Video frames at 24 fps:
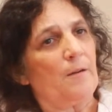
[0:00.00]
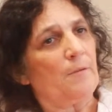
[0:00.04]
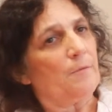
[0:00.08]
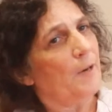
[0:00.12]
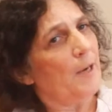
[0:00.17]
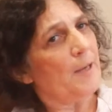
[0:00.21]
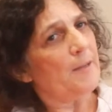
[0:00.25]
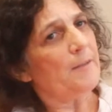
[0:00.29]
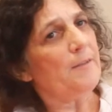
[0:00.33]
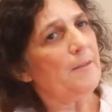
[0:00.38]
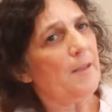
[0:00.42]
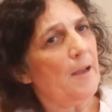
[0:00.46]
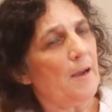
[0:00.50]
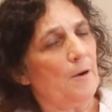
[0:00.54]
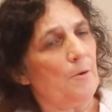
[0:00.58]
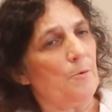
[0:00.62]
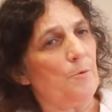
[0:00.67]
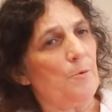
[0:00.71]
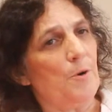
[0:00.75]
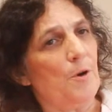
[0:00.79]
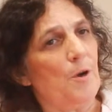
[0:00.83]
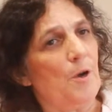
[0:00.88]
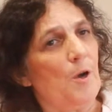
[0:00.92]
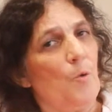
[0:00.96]
Right
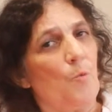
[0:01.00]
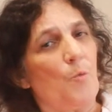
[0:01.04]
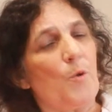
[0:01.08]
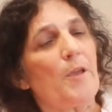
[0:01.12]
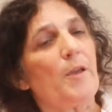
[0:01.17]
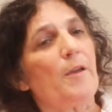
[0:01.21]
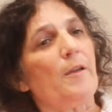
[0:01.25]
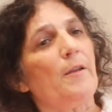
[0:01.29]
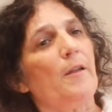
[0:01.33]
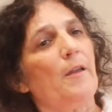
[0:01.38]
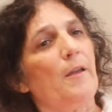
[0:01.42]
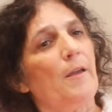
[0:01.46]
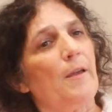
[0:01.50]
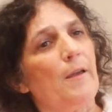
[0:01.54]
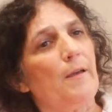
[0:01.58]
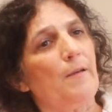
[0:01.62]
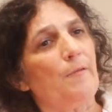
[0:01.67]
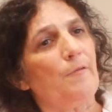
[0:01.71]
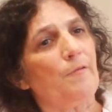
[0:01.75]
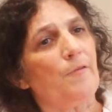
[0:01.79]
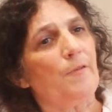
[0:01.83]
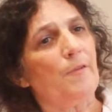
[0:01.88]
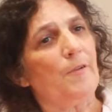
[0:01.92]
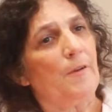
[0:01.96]
now, we can
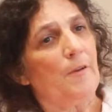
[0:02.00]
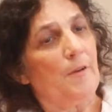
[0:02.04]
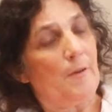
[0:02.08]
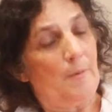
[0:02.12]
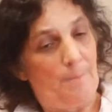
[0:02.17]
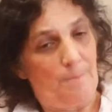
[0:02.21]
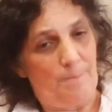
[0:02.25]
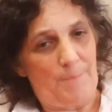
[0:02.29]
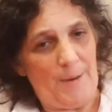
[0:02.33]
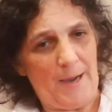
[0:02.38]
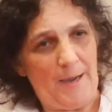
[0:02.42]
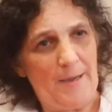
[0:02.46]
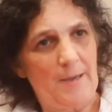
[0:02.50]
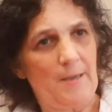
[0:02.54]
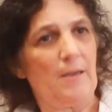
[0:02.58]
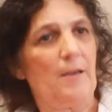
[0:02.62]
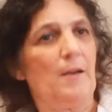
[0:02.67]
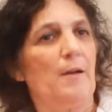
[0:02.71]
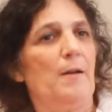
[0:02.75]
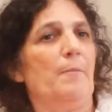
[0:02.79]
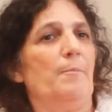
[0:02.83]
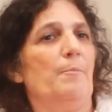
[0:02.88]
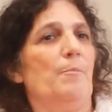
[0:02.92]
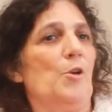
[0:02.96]
have, by
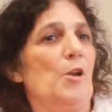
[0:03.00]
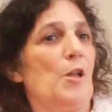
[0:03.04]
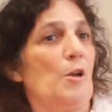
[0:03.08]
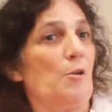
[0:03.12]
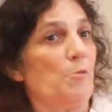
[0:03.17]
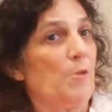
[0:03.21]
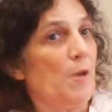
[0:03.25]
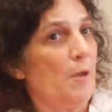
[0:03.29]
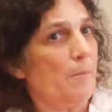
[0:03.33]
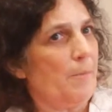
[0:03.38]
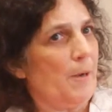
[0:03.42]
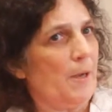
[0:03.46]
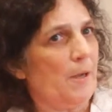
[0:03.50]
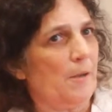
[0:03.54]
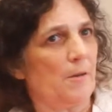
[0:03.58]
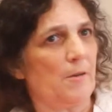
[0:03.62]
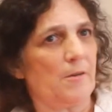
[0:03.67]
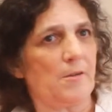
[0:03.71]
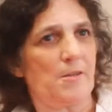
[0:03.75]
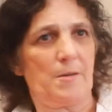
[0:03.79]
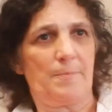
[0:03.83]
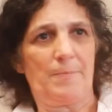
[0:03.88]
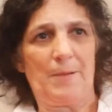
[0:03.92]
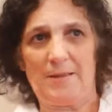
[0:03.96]
molecular
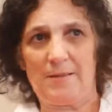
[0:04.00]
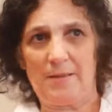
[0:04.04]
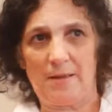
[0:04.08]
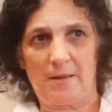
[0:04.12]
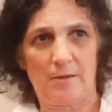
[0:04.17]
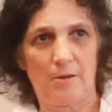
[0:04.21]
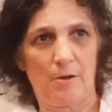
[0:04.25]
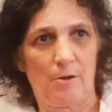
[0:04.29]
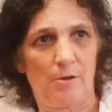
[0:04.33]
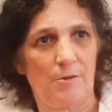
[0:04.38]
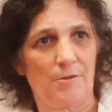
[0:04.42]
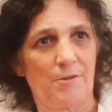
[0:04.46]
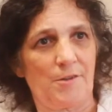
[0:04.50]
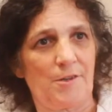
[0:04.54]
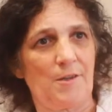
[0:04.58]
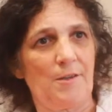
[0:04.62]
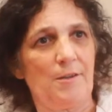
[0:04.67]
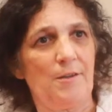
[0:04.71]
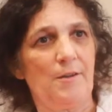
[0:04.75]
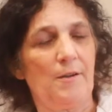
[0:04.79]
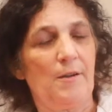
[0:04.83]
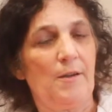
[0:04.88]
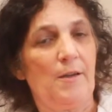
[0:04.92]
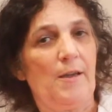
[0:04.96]
biology, by
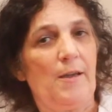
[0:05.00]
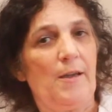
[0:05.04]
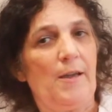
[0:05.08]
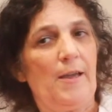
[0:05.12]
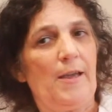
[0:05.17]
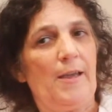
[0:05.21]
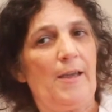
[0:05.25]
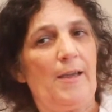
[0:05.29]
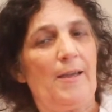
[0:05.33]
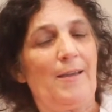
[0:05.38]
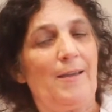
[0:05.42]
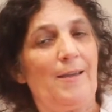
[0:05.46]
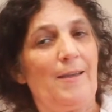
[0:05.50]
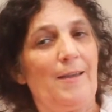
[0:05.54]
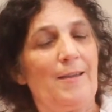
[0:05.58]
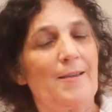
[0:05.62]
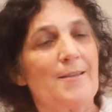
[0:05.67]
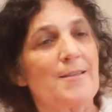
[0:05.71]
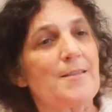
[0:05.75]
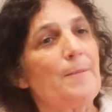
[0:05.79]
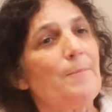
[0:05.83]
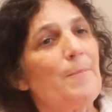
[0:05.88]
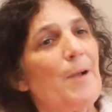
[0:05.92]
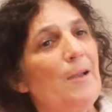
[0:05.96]
technology,
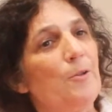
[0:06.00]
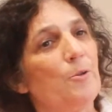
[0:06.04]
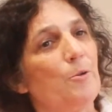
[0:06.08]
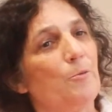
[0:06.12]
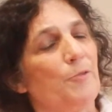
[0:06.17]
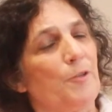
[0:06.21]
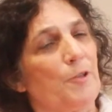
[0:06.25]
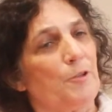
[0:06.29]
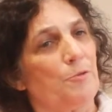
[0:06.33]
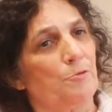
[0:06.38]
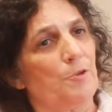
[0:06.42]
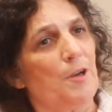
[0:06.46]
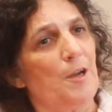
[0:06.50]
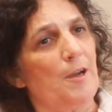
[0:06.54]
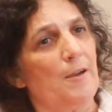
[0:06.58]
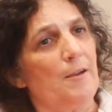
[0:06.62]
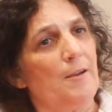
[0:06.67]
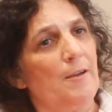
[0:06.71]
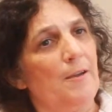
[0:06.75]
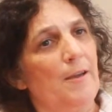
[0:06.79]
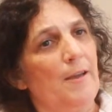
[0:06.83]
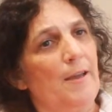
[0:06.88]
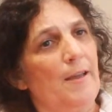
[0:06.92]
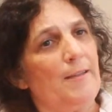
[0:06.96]
some kind of a
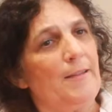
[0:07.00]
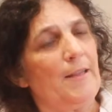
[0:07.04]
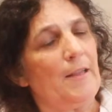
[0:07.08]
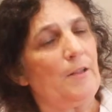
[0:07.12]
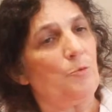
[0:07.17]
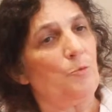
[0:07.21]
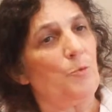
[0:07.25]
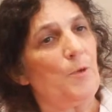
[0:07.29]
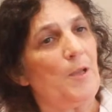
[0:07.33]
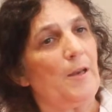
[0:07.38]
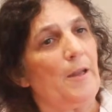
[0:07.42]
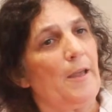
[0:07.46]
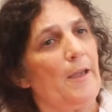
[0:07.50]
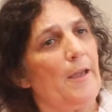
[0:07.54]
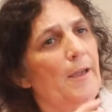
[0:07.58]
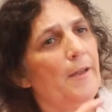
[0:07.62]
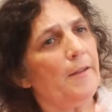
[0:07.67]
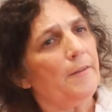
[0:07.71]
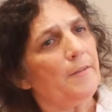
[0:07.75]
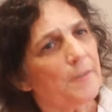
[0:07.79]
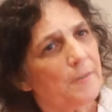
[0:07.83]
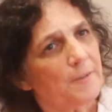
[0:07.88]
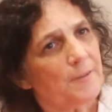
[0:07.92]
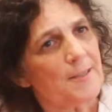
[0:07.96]
drug that will
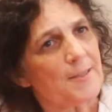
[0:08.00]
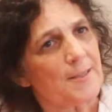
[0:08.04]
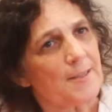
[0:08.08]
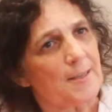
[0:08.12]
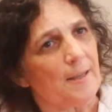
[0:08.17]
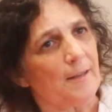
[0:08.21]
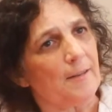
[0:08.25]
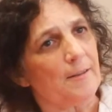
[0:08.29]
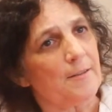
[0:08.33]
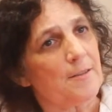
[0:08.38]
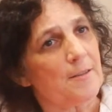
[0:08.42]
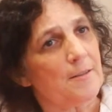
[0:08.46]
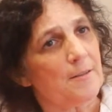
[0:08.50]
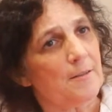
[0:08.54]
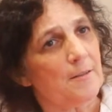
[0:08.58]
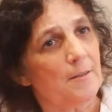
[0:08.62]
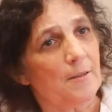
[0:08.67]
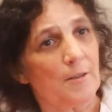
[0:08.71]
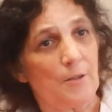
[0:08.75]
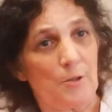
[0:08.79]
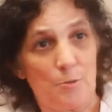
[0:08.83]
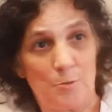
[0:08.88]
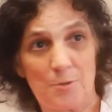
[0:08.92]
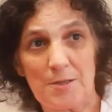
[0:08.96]
enter the cells,
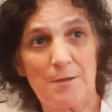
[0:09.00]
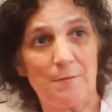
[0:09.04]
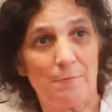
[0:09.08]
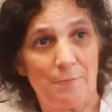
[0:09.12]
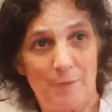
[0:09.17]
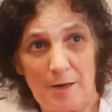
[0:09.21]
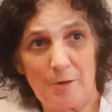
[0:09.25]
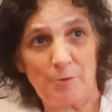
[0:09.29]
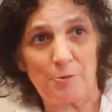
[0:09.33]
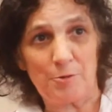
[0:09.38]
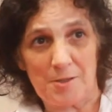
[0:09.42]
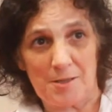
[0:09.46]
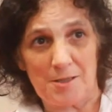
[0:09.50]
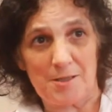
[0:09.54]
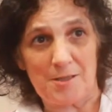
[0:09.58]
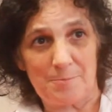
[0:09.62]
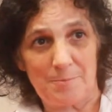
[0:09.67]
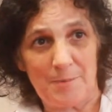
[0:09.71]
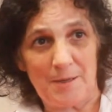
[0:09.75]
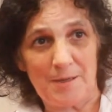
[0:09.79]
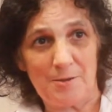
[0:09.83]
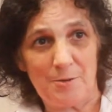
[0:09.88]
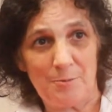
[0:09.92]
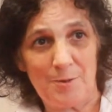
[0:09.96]
using viruses,
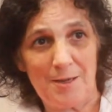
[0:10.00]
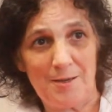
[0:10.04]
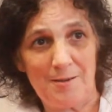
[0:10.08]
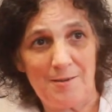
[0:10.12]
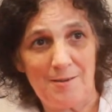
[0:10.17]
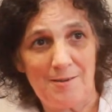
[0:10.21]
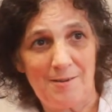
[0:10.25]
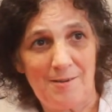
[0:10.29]
by the way,